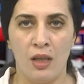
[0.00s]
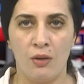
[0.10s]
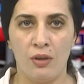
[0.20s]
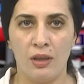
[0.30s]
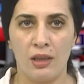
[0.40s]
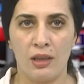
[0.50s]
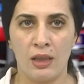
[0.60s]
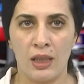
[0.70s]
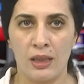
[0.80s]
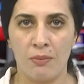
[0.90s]
Unique
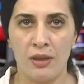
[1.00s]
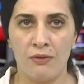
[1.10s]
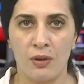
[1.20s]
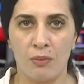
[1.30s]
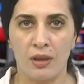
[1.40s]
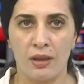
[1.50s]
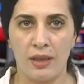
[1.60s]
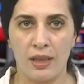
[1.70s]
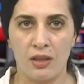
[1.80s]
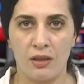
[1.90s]
exhibits from the
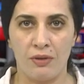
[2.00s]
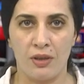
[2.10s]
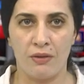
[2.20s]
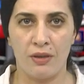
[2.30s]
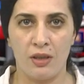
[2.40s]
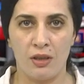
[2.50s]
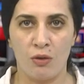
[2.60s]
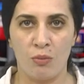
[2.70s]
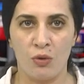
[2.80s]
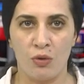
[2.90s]
collection of Yerevan
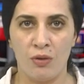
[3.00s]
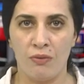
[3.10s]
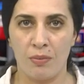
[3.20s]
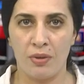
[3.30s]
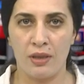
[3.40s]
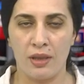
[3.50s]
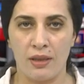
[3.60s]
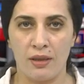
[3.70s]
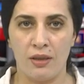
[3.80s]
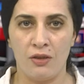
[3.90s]
History Museum were
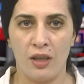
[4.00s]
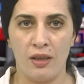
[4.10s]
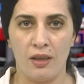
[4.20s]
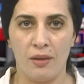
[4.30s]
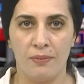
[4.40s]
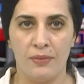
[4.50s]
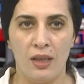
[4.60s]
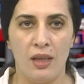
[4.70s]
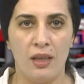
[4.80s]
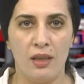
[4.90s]
presented in China.
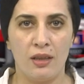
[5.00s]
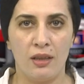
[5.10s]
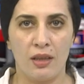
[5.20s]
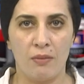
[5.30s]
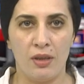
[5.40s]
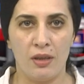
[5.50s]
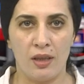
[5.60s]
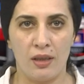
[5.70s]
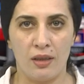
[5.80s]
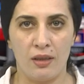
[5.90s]
Eastern Armenian
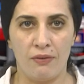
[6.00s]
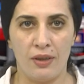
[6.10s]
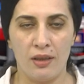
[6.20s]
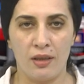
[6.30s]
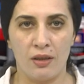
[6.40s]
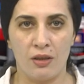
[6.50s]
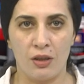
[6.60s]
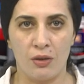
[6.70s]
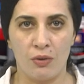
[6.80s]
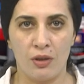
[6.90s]
at the Defense and
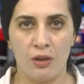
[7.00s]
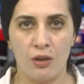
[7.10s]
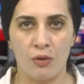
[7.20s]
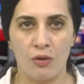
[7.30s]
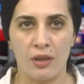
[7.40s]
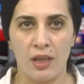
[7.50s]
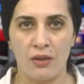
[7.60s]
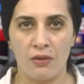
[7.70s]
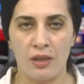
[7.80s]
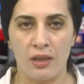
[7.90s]
Security
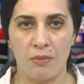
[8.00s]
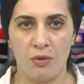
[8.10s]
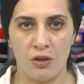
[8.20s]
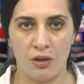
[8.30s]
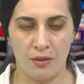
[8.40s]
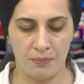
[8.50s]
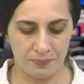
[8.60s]
EUROSATORY exhibition.